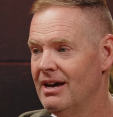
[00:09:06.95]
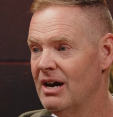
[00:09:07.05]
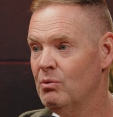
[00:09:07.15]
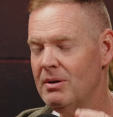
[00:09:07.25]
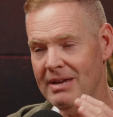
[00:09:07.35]

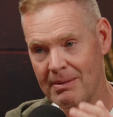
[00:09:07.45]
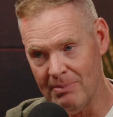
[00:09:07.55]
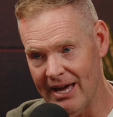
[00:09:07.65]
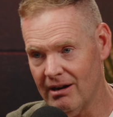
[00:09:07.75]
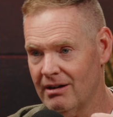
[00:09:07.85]
I want to make it
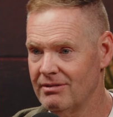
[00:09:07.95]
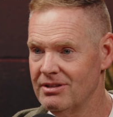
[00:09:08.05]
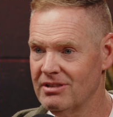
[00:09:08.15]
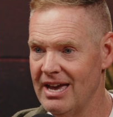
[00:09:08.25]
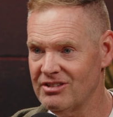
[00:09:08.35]
better.
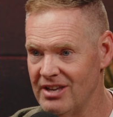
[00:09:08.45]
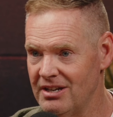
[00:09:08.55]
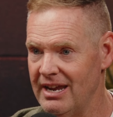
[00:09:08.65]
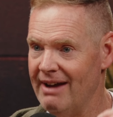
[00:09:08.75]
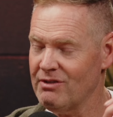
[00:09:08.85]
This last
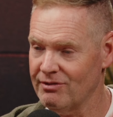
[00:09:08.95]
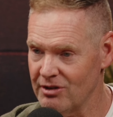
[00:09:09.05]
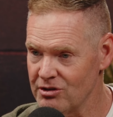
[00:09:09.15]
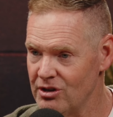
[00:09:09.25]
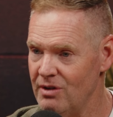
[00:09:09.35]
Sunday after
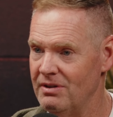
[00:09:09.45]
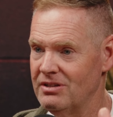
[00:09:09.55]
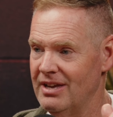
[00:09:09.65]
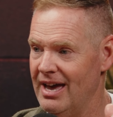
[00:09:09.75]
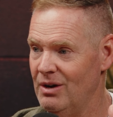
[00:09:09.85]
first
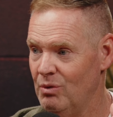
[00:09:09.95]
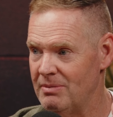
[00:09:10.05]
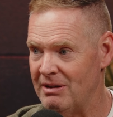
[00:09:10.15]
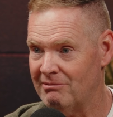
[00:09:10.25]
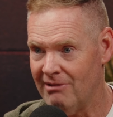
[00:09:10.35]
service, I don't want
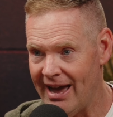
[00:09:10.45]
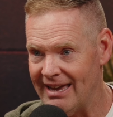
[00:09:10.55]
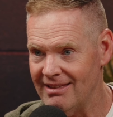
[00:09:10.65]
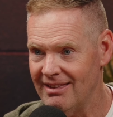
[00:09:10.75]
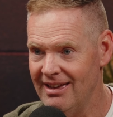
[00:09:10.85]
to be
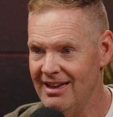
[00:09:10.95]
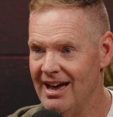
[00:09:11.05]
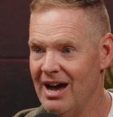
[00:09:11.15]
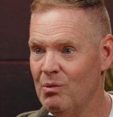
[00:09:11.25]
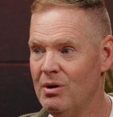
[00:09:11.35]
right.
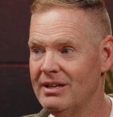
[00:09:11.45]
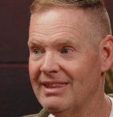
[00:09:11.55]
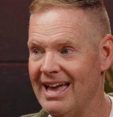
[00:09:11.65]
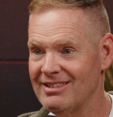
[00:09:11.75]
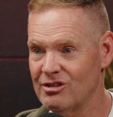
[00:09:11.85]
I
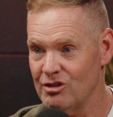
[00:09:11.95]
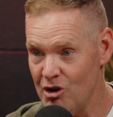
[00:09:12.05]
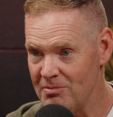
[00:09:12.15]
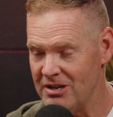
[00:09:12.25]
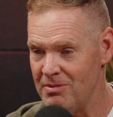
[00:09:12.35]
want that
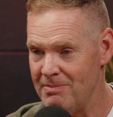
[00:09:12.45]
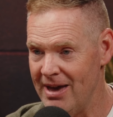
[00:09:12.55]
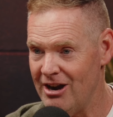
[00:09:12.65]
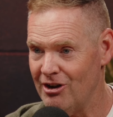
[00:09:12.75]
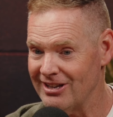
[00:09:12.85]
sermon to be
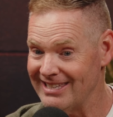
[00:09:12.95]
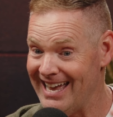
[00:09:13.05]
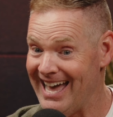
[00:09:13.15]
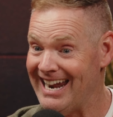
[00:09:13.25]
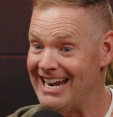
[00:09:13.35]
better because
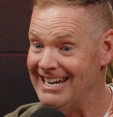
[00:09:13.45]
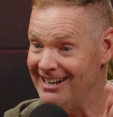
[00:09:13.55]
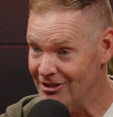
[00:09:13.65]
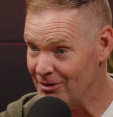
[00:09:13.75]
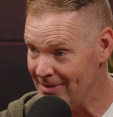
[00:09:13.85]
I got
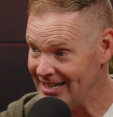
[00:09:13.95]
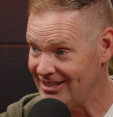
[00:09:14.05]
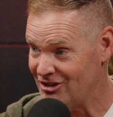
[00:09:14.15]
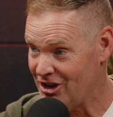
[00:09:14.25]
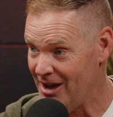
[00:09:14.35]
another
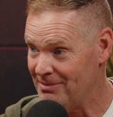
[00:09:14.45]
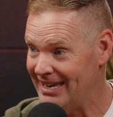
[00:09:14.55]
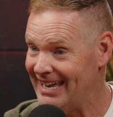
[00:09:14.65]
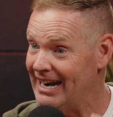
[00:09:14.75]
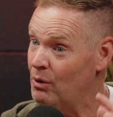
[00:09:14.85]
message
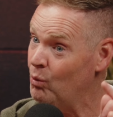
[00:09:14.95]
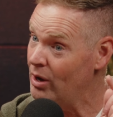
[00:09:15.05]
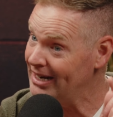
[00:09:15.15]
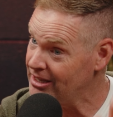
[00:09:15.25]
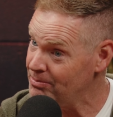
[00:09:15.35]
coming and I
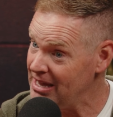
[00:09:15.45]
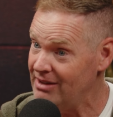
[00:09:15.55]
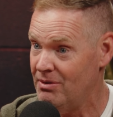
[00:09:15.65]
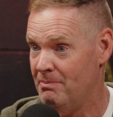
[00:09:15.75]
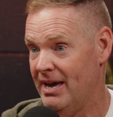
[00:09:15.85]
want it to be
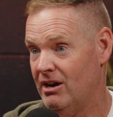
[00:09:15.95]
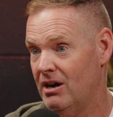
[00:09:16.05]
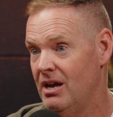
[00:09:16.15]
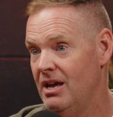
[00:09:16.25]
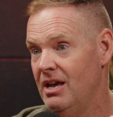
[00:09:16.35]
even
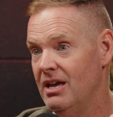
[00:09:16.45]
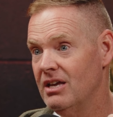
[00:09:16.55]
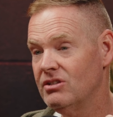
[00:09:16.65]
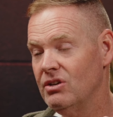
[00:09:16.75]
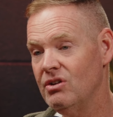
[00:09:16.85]
better. That's right.
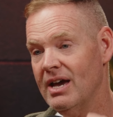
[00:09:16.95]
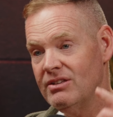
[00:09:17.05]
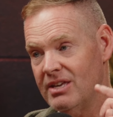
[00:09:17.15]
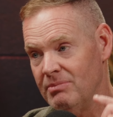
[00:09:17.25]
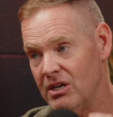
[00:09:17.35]
And so you
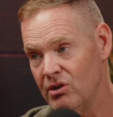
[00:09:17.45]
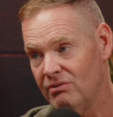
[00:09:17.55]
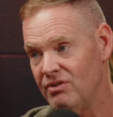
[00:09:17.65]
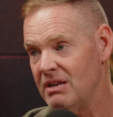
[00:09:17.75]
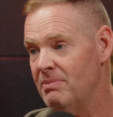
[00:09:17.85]
guys give me
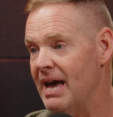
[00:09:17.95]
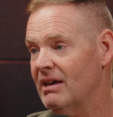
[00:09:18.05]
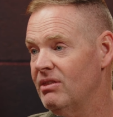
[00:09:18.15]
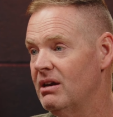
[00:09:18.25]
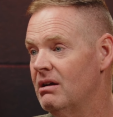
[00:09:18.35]
good
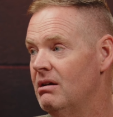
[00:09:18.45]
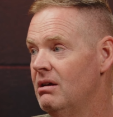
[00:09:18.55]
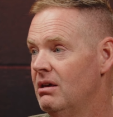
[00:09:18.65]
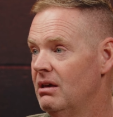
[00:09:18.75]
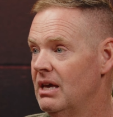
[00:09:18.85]
feedback there
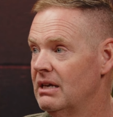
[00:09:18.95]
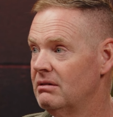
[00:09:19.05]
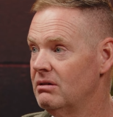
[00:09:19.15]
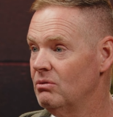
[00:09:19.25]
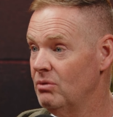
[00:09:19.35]

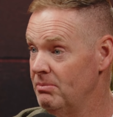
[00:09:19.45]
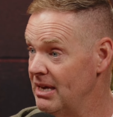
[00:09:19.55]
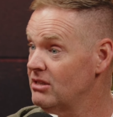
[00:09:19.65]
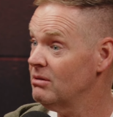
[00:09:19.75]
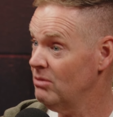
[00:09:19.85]
and we
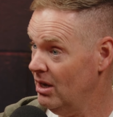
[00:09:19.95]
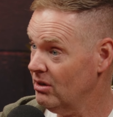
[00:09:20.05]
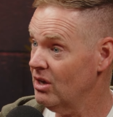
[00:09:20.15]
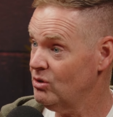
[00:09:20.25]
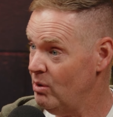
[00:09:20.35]
made some a,
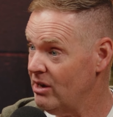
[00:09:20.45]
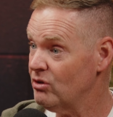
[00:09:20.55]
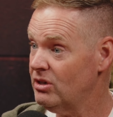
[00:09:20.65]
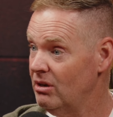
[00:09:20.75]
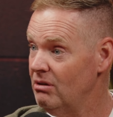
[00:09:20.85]
a tweak
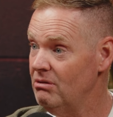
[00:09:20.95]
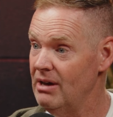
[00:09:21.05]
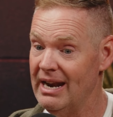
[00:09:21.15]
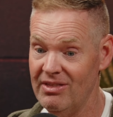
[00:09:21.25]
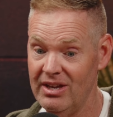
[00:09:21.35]
or two
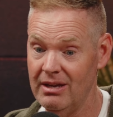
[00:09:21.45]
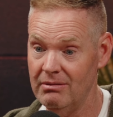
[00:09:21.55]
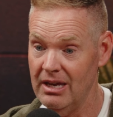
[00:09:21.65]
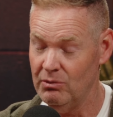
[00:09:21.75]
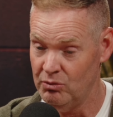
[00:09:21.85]
and I
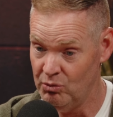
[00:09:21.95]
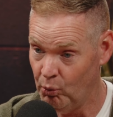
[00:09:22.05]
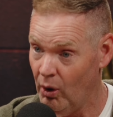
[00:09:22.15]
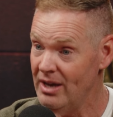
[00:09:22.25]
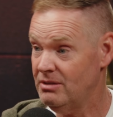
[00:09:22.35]
think yeah. it, it,
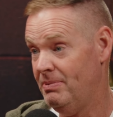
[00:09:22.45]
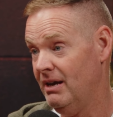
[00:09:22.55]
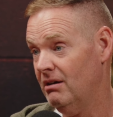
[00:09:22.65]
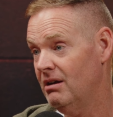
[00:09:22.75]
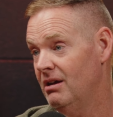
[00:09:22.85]
was
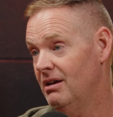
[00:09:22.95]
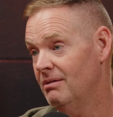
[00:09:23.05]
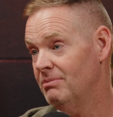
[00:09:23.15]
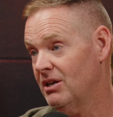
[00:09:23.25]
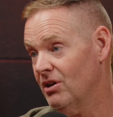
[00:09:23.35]
better
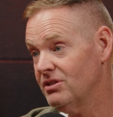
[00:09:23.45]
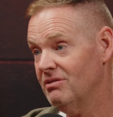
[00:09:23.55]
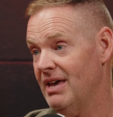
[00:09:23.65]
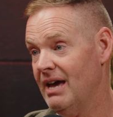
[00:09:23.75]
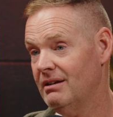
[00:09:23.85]
mm. because
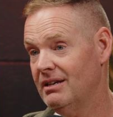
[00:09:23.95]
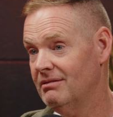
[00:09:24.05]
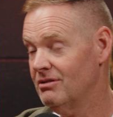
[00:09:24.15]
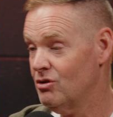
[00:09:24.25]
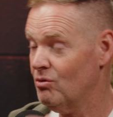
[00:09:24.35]
of that.
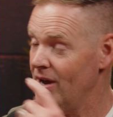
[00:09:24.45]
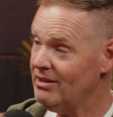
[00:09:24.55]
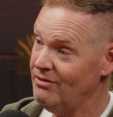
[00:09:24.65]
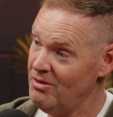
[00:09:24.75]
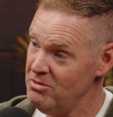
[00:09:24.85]
And
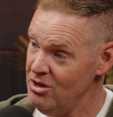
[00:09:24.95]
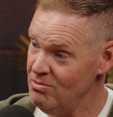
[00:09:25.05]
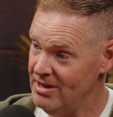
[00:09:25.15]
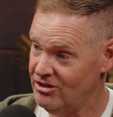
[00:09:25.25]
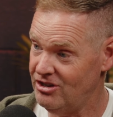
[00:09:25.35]
directly from
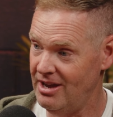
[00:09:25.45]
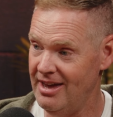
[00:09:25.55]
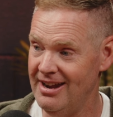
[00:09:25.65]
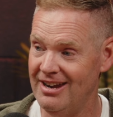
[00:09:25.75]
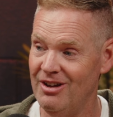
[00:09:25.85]
you, Miss
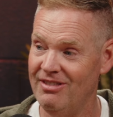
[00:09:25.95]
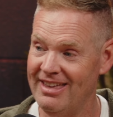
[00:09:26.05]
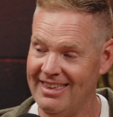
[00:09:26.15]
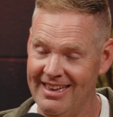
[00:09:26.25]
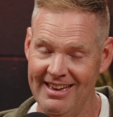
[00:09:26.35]
Jen, I know
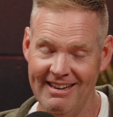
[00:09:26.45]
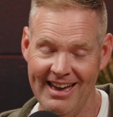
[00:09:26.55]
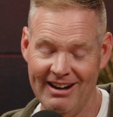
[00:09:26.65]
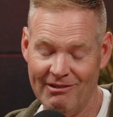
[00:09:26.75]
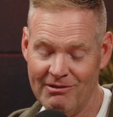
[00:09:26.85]
that I
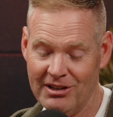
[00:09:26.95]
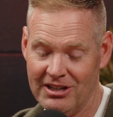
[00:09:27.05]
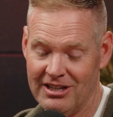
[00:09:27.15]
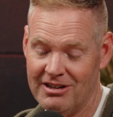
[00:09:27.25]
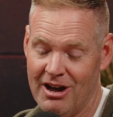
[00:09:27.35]
had a
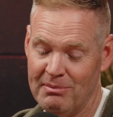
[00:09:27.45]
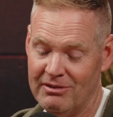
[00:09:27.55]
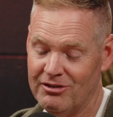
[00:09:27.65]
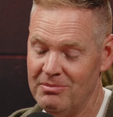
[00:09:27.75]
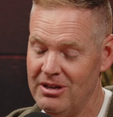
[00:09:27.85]
really good
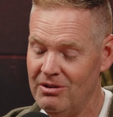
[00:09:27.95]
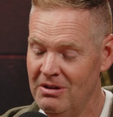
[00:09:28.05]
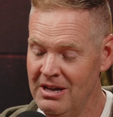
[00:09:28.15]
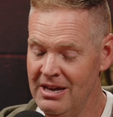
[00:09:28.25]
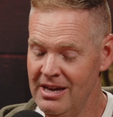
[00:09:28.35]
comment from you.
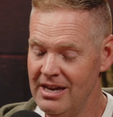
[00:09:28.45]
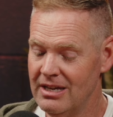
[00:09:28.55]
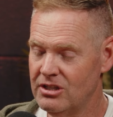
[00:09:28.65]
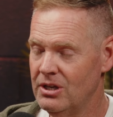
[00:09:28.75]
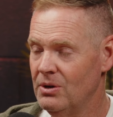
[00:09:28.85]
Oh.
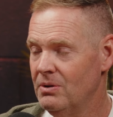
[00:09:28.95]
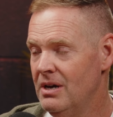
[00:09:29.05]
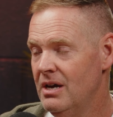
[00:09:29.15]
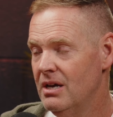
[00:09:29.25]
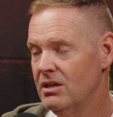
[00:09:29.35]
And so
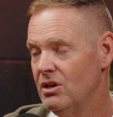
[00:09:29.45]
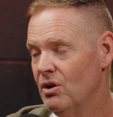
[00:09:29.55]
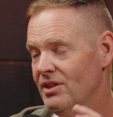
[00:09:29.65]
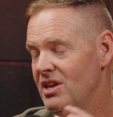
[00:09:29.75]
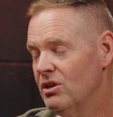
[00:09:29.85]
you
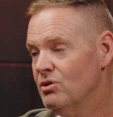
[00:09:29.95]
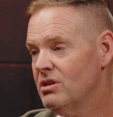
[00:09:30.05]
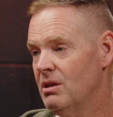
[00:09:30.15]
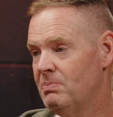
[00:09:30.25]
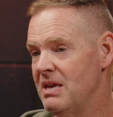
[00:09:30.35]
know, I think
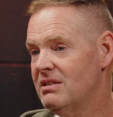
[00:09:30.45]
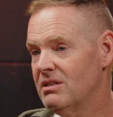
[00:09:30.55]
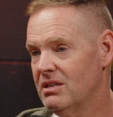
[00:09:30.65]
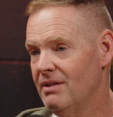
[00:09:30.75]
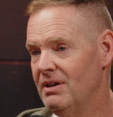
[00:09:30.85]
those are the
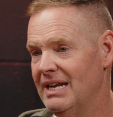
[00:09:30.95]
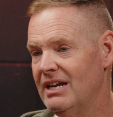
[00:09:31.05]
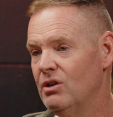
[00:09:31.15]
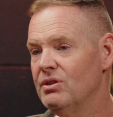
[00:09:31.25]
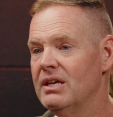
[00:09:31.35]
pieces of it.
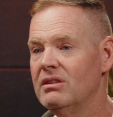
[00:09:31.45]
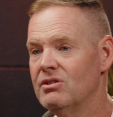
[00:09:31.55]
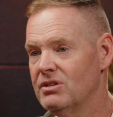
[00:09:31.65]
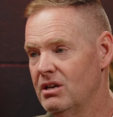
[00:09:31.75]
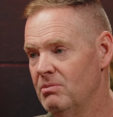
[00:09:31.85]
I know that
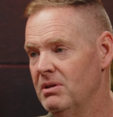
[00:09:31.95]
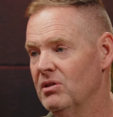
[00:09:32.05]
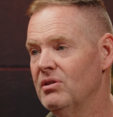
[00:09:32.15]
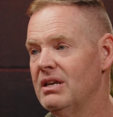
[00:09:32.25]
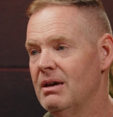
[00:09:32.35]
there's a
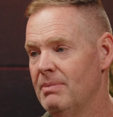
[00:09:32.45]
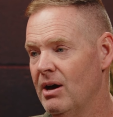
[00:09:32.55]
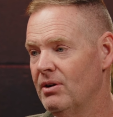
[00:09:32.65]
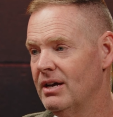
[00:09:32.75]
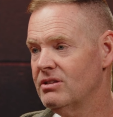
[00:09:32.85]
humility
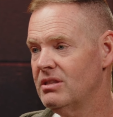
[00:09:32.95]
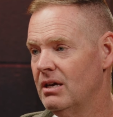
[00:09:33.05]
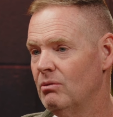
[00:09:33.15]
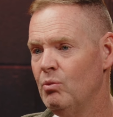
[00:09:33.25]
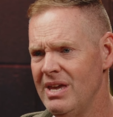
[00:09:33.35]
about us
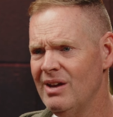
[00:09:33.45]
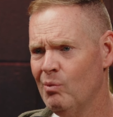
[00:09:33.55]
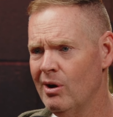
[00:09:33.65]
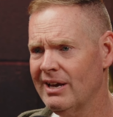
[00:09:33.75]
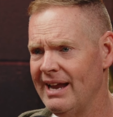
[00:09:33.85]
that we can
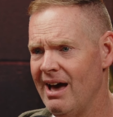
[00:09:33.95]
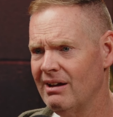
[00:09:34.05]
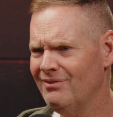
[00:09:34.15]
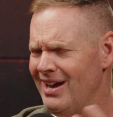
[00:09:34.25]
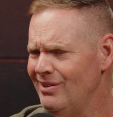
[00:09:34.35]
work yeah. it
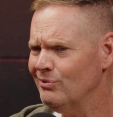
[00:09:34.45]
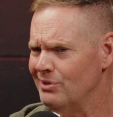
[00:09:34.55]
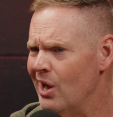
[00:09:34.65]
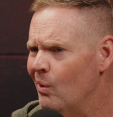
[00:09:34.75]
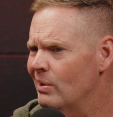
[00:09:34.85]
out. If I don't
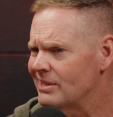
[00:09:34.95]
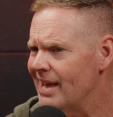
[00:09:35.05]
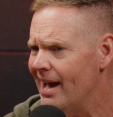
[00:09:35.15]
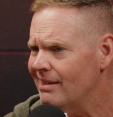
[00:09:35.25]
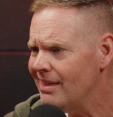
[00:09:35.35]
know
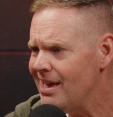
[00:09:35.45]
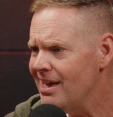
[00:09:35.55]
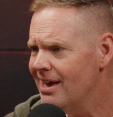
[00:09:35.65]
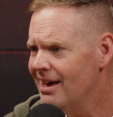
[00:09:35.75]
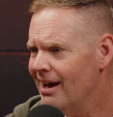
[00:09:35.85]

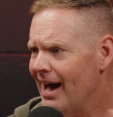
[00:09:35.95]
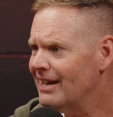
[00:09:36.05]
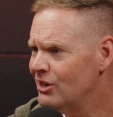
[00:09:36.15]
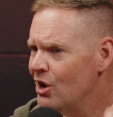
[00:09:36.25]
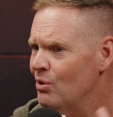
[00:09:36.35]
exactly, yeah. I
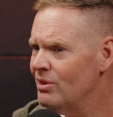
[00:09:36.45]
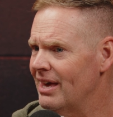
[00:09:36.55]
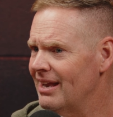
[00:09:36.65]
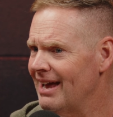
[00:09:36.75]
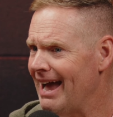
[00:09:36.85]
know
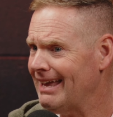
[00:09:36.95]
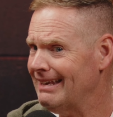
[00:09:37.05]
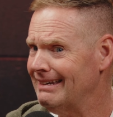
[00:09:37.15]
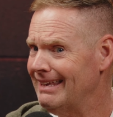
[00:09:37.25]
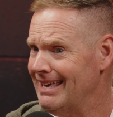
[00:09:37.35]
that I
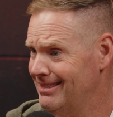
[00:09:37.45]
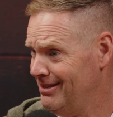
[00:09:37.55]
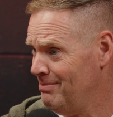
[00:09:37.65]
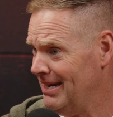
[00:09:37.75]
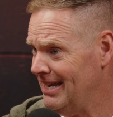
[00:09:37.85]
can get
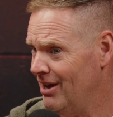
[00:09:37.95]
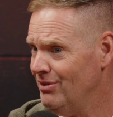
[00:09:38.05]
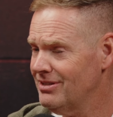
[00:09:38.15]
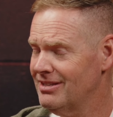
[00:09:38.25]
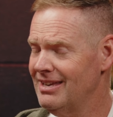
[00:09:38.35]
somebody
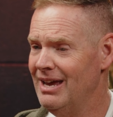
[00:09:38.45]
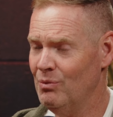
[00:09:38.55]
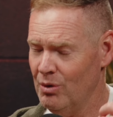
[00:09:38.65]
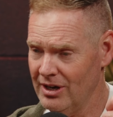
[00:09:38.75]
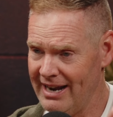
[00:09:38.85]
else
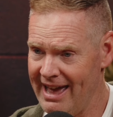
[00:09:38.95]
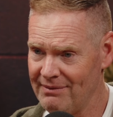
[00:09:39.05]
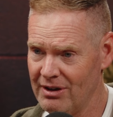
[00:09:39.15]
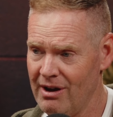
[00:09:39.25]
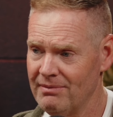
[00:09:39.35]
and we're going to
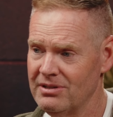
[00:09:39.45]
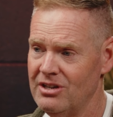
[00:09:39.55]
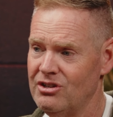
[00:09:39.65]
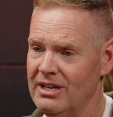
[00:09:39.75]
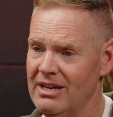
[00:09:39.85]
have a
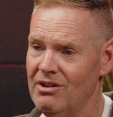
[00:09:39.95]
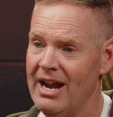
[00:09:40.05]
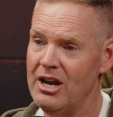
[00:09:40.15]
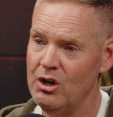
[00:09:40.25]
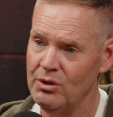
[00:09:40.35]
conversation together.
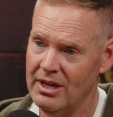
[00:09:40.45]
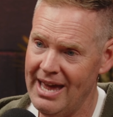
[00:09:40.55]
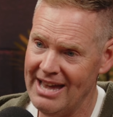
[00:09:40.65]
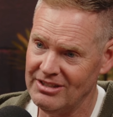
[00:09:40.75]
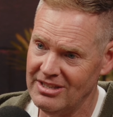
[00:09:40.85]
And I know that
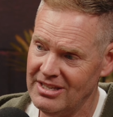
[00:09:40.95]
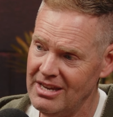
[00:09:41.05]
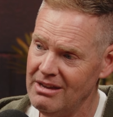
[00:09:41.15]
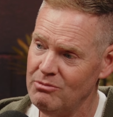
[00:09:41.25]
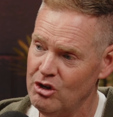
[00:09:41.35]
as a
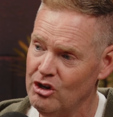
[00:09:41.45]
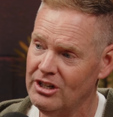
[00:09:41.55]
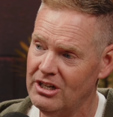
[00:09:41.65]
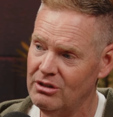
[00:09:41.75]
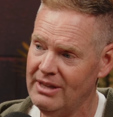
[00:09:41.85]
team, you're
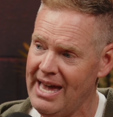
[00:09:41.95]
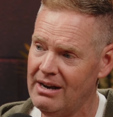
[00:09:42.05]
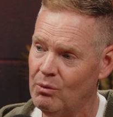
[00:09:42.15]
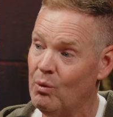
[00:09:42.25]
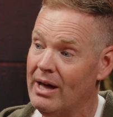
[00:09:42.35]
going to do
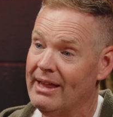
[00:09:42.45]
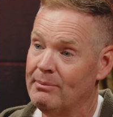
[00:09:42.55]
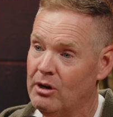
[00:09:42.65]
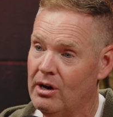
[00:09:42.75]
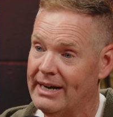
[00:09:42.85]
that yeah. while
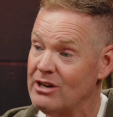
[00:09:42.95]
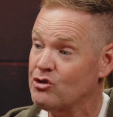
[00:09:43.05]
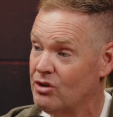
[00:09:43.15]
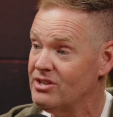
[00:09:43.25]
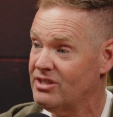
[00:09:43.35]
I'm gone. I
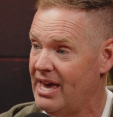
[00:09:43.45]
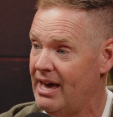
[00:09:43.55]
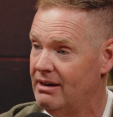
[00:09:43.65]
trust that.